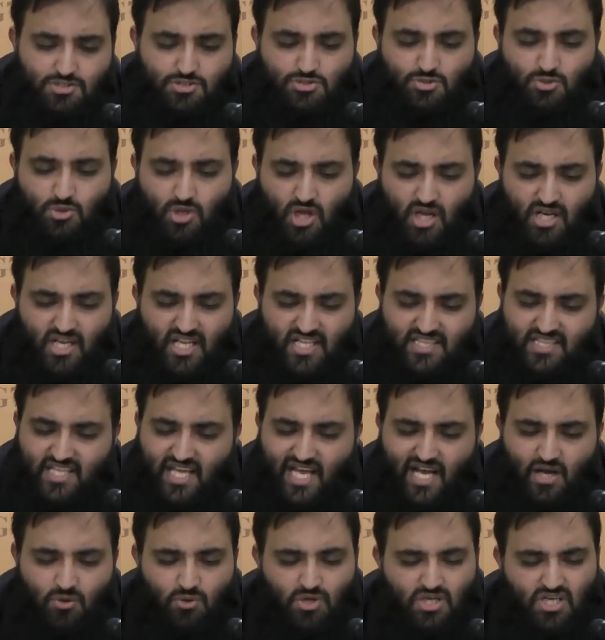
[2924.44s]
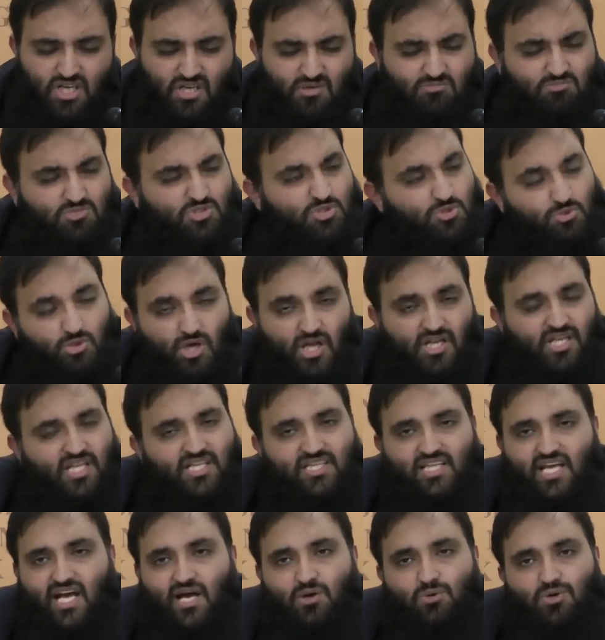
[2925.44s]
do not let the hour come, do not
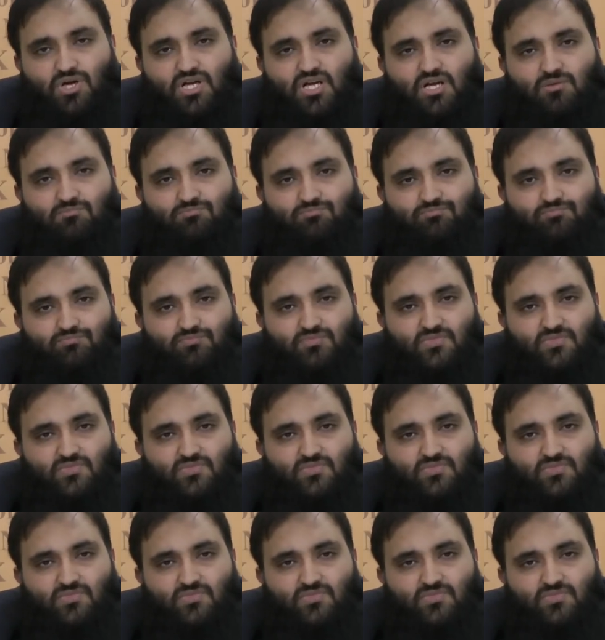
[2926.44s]
let the hour come.